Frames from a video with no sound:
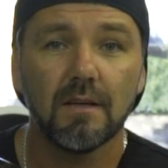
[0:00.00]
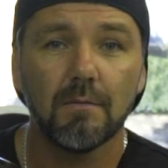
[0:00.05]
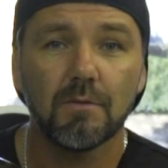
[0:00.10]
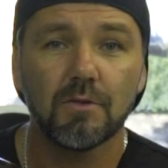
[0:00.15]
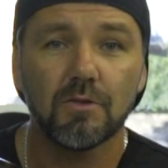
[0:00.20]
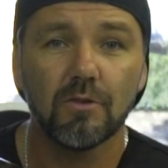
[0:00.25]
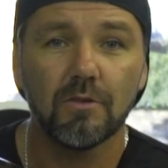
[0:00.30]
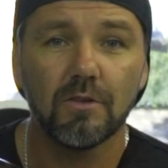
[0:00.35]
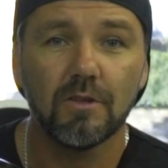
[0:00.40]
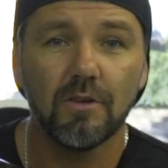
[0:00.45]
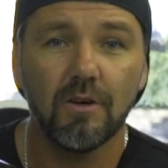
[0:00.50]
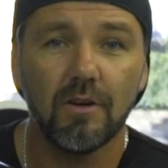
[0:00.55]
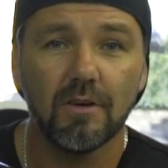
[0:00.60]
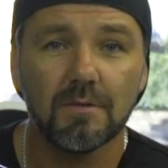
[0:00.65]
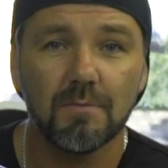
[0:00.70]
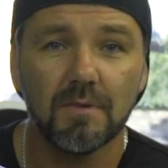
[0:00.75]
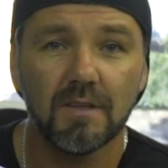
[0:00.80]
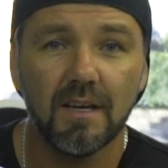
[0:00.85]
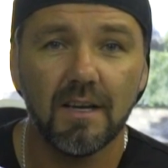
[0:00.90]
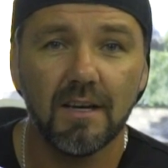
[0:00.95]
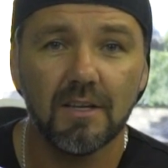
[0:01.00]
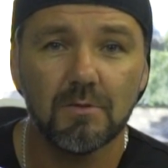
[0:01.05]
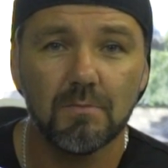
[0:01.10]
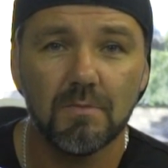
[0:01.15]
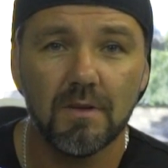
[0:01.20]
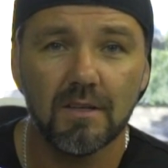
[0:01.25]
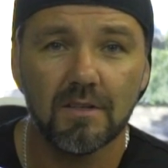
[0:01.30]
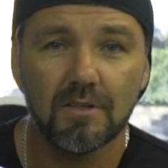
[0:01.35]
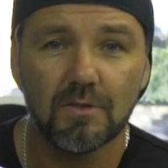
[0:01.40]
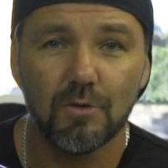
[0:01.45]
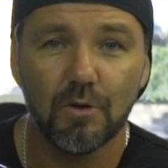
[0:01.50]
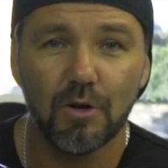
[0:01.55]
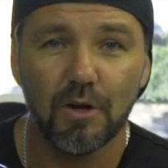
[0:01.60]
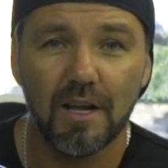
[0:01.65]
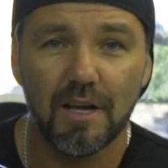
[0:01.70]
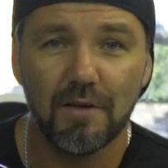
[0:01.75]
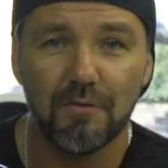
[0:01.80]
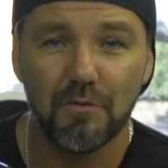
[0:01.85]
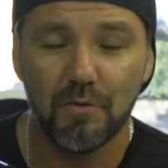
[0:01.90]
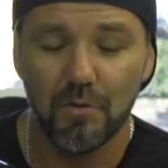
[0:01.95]
I'm sure the guys and mechanics will be able to
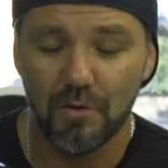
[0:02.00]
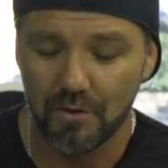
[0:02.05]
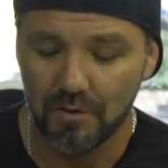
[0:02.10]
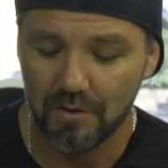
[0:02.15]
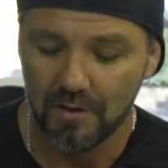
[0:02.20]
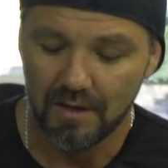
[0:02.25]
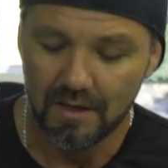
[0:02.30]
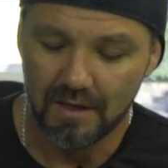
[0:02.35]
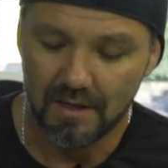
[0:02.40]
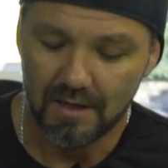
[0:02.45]
sort it out for you.